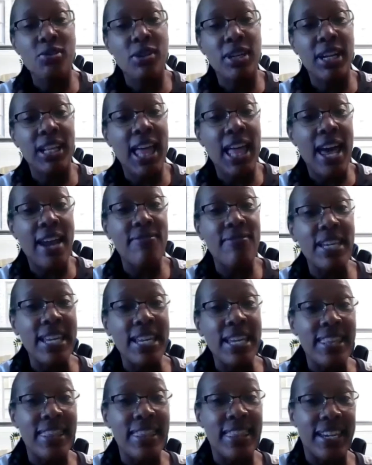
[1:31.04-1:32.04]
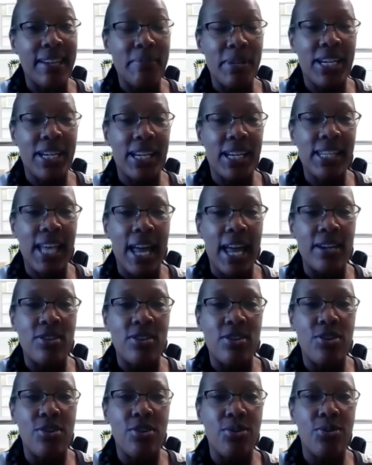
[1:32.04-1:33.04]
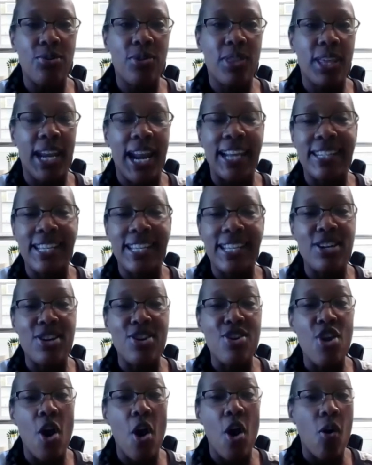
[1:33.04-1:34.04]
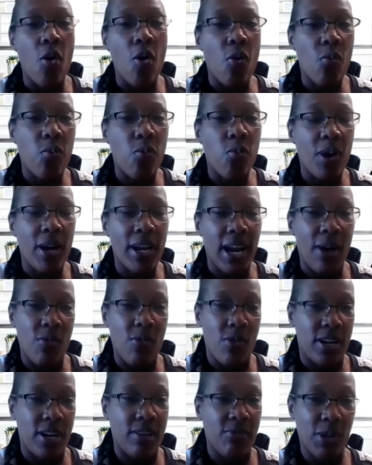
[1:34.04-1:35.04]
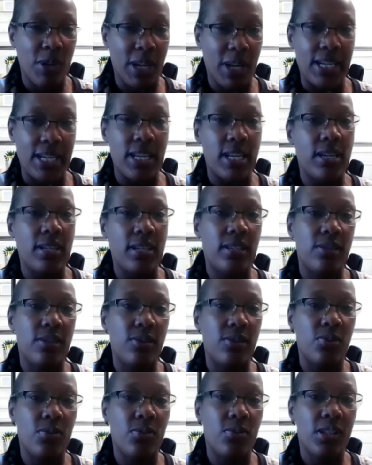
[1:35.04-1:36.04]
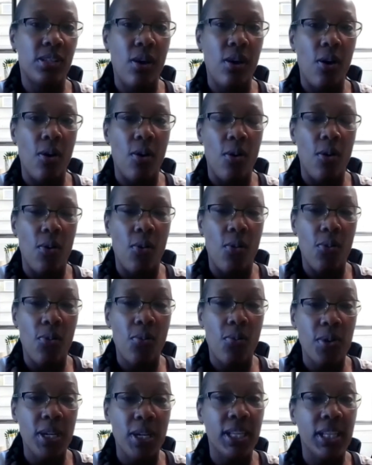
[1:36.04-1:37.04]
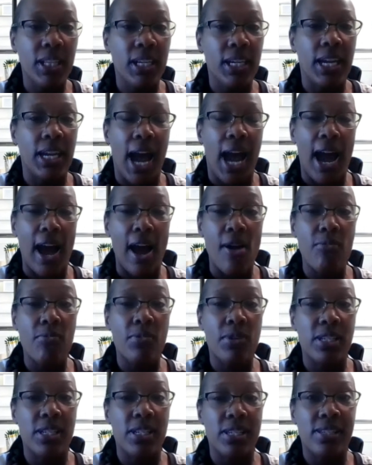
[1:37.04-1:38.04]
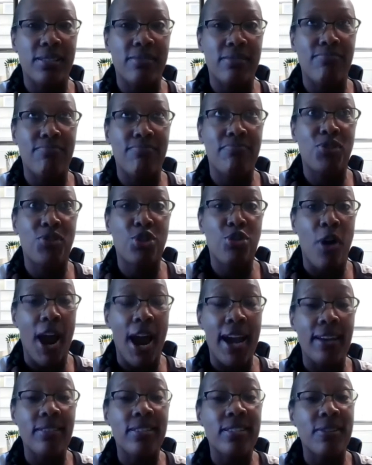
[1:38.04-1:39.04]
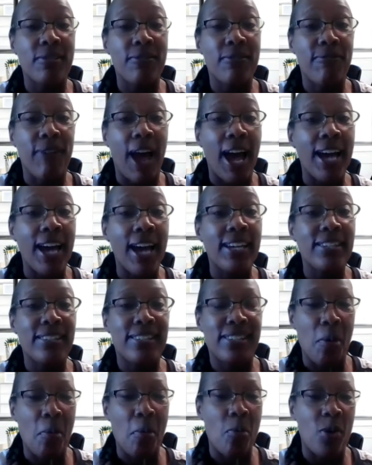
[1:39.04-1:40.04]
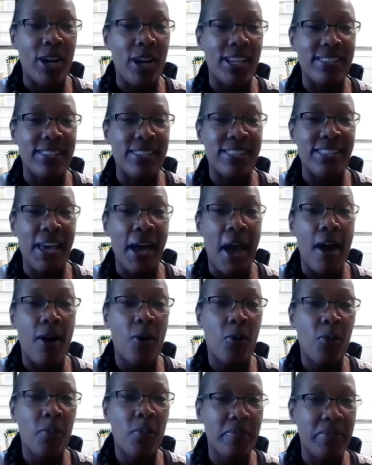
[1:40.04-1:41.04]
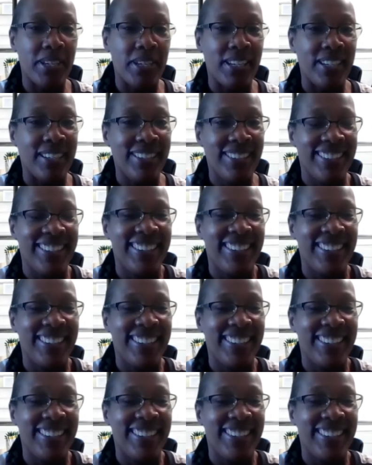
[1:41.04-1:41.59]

doing a lot of anything because I knew that I didn't know what I want, what I needed to do. So really, I was trying to find someone to help me